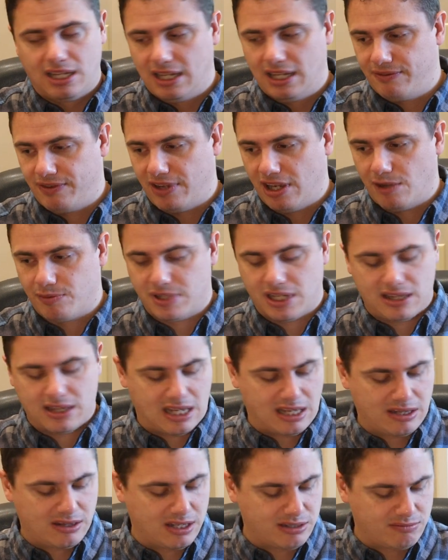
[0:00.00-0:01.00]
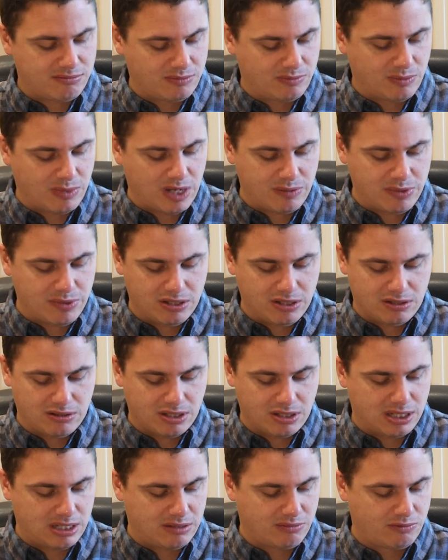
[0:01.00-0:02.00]
If I update that, then maybe
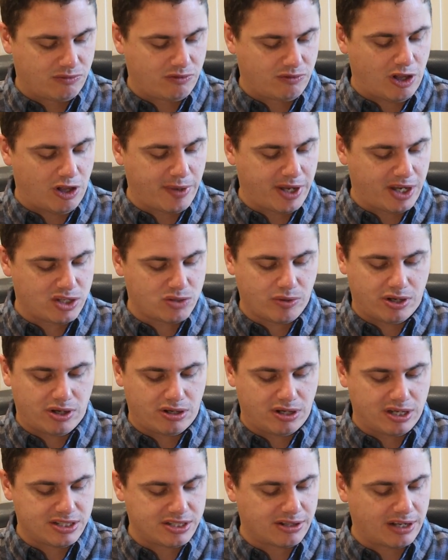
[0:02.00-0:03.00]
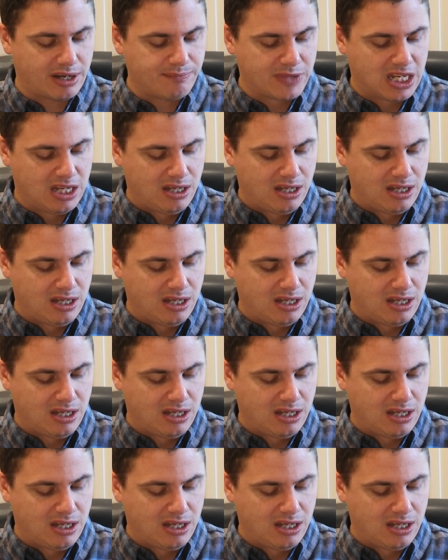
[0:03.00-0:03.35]
uh, follow me on Twitter or Instagram.